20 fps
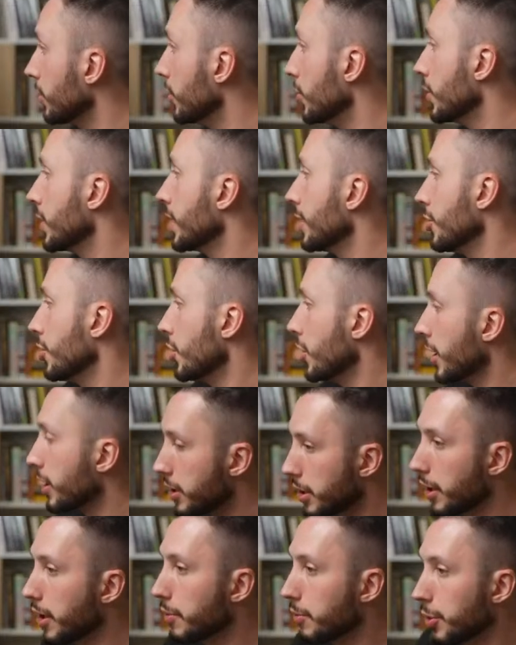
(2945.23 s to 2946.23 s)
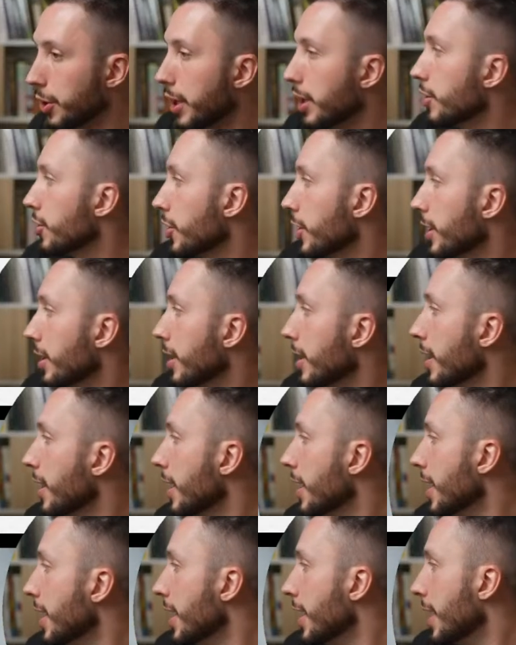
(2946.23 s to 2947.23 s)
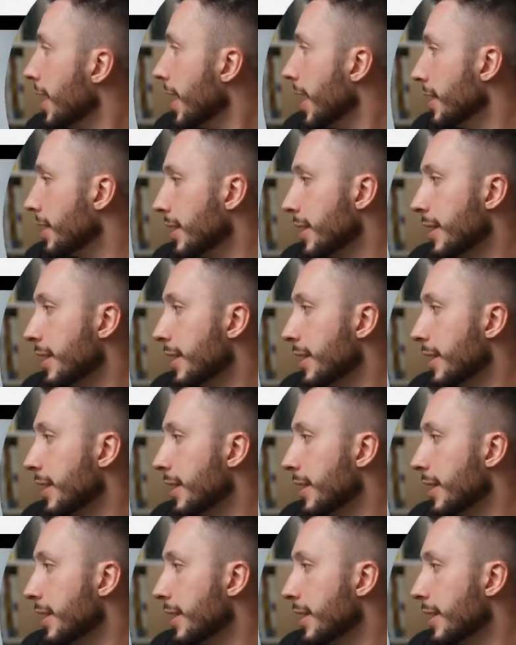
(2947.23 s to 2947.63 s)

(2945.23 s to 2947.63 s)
using just Unreal Engine as a